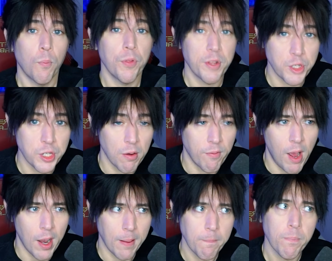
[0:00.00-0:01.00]
the
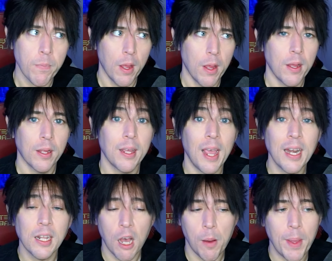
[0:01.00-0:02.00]
Giovanni can
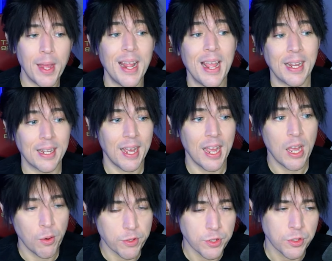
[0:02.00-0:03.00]
come in and
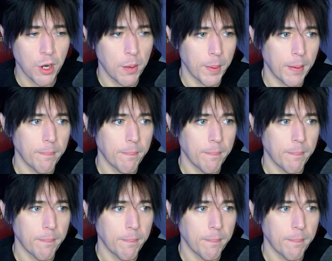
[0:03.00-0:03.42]
KO the Starmie,